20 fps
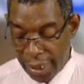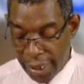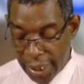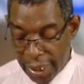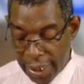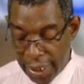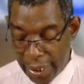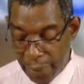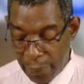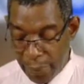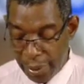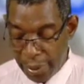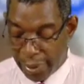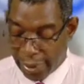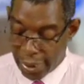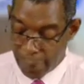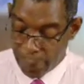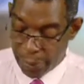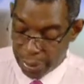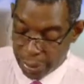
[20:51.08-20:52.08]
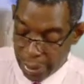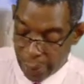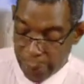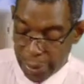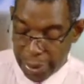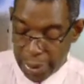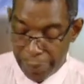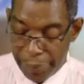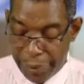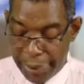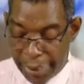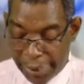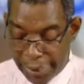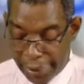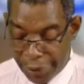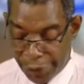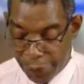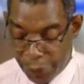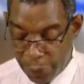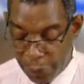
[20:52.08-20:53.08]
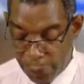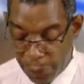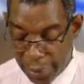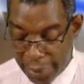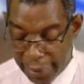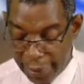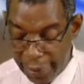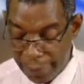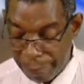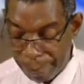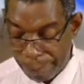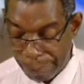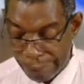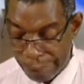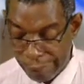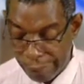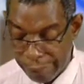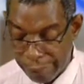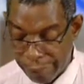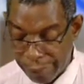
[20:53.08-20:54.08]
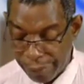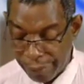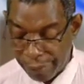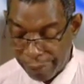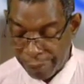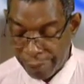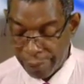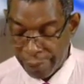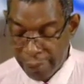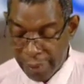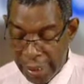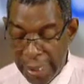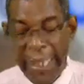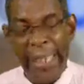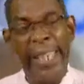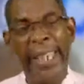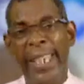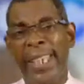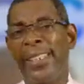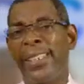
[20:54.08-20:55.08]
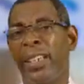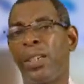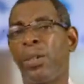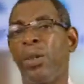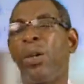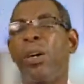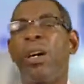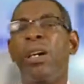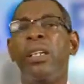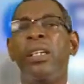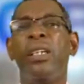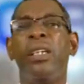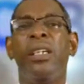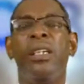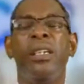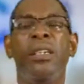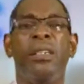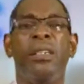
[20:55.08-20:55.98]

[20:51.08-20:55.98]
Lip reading: and I will come to that in a short while. He is a God